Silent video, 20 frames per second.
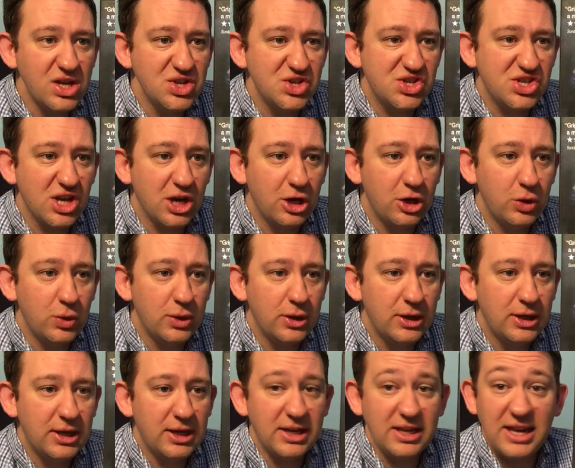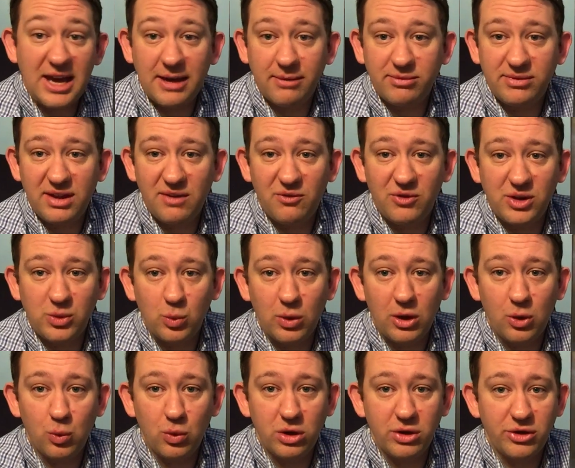So yeah, definitely
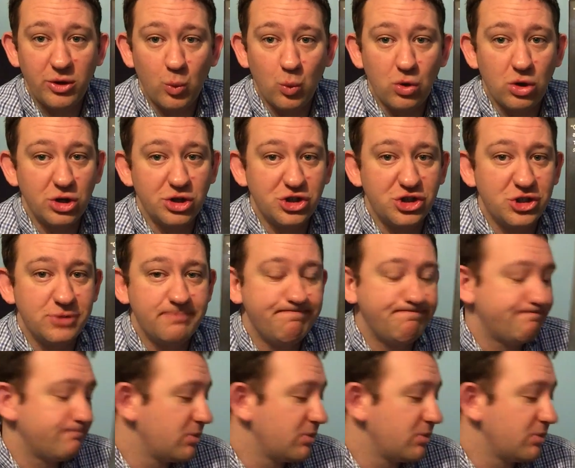well worth a watch.